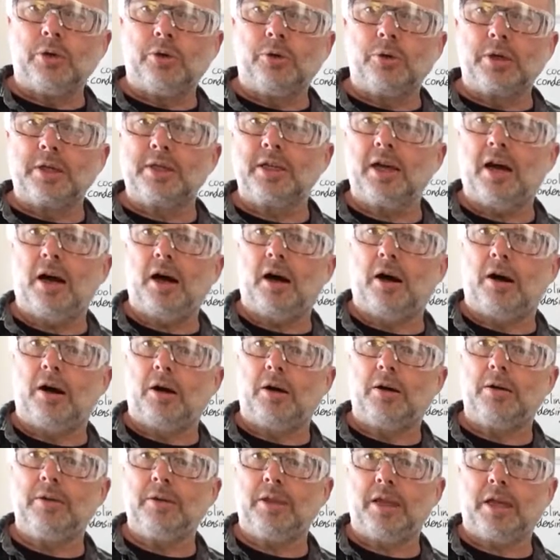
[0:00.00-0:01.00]
or
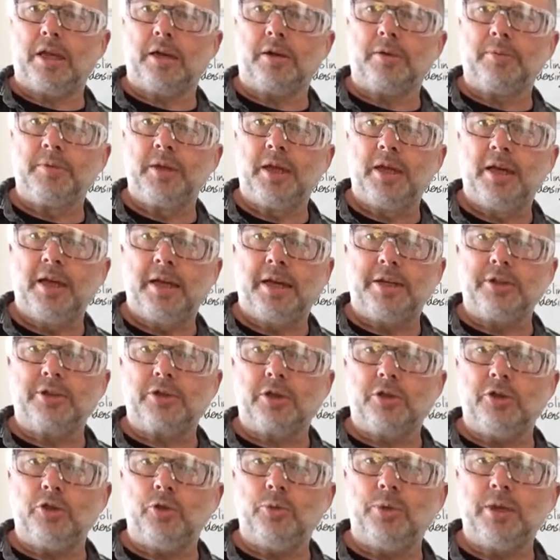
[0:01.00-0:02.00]
tar there. And
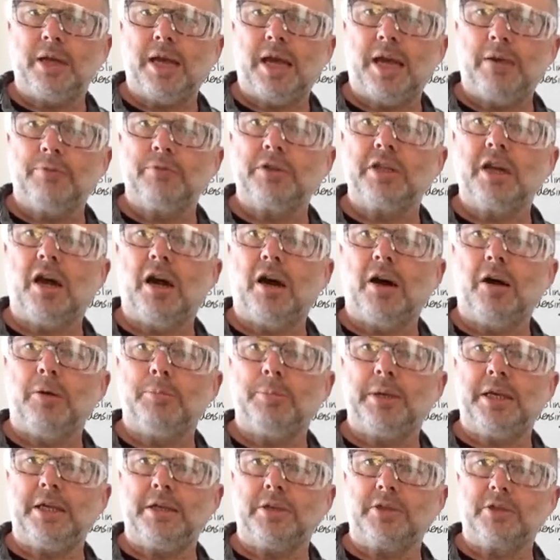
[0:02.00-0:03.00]
so you would have tar
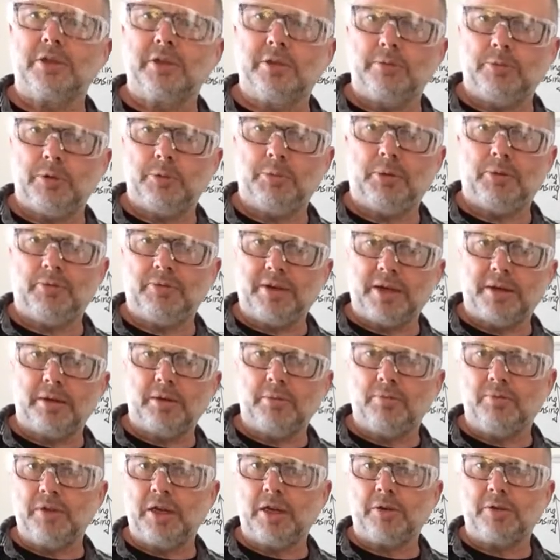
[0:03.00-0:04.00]
pits that would be found
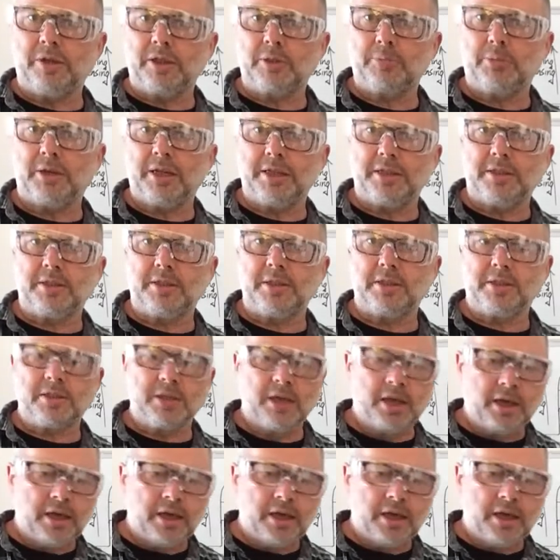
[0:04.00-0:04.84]
in various places.